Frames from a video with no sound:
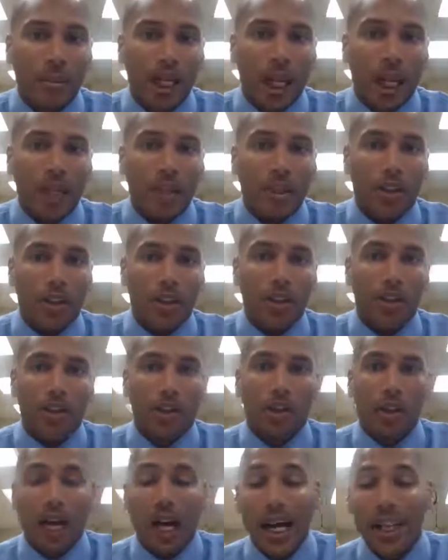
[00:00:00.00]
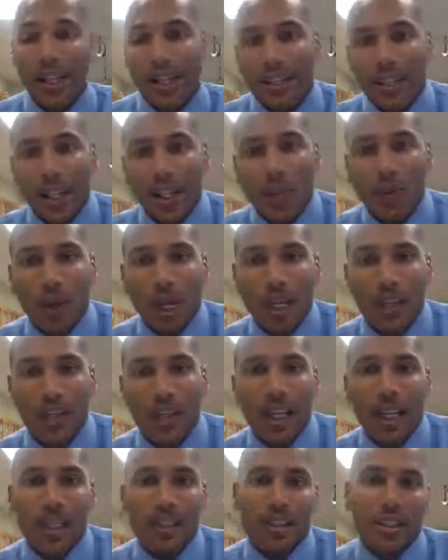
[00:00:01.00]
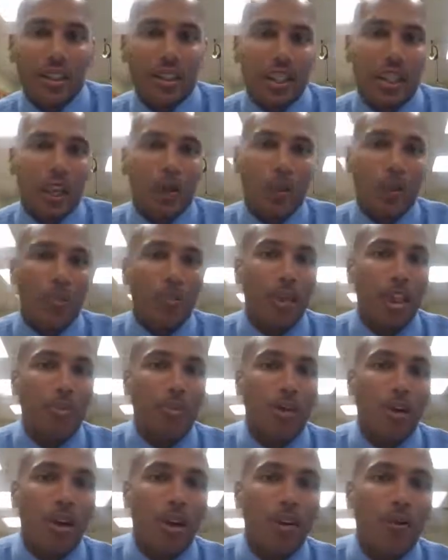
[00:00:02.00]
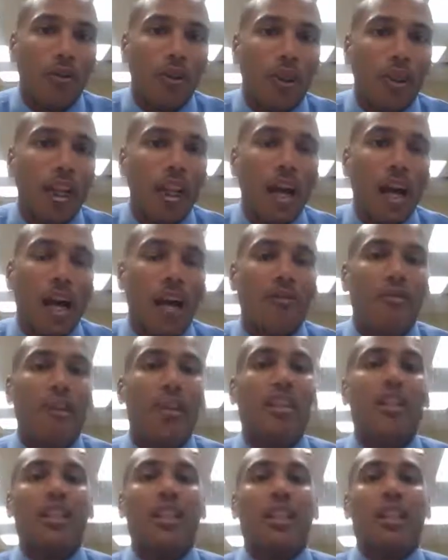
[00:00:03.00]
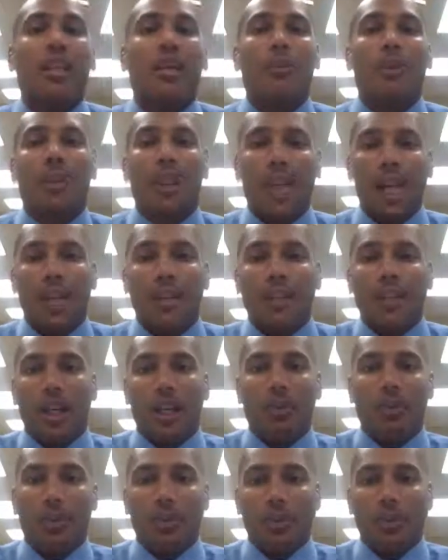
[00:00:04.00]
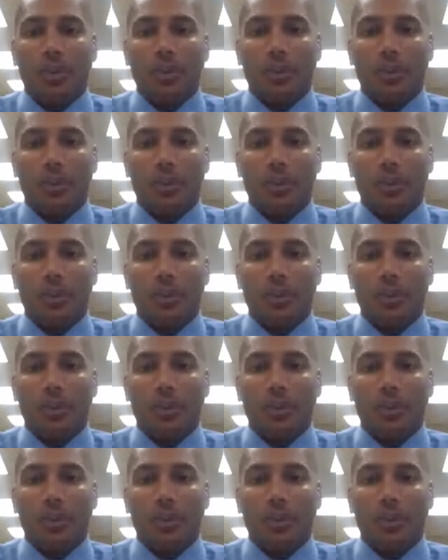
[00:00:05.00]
and they're just trying to say the right things and win people over, eventually it will catch up to them.